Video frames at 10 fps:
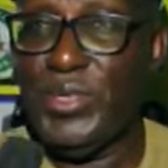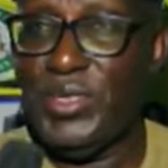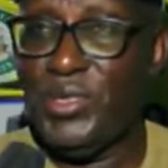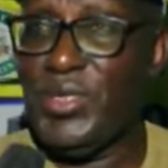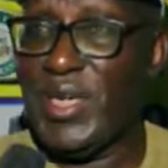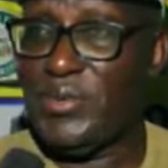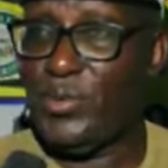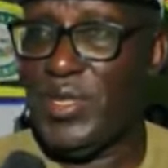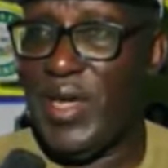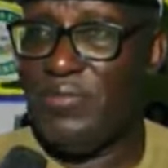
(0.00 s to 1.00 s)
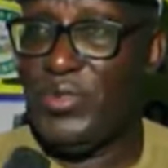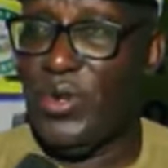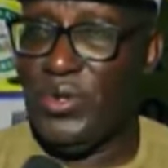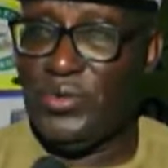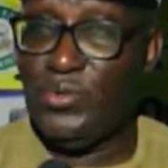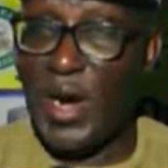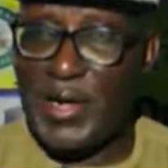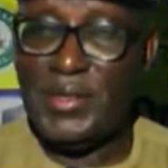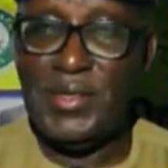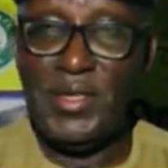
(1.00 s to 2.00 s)
We know that we have
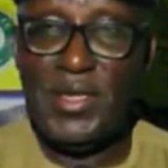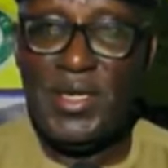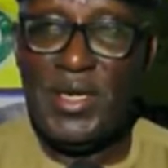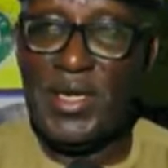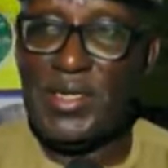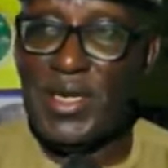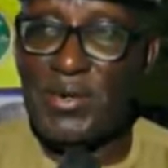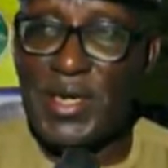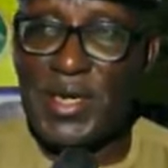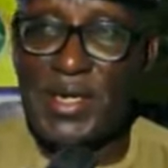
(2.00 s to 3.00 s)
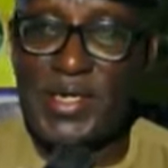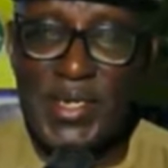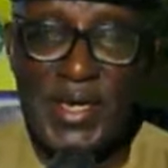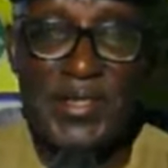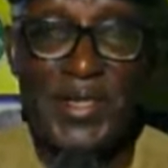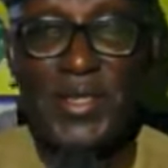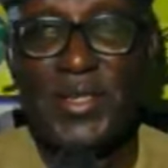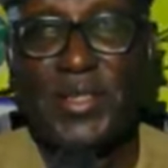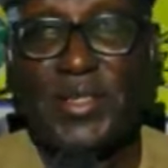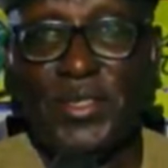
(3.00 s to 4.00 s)
done one, and our
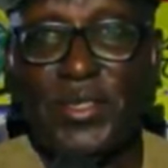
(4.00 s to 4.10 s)
leader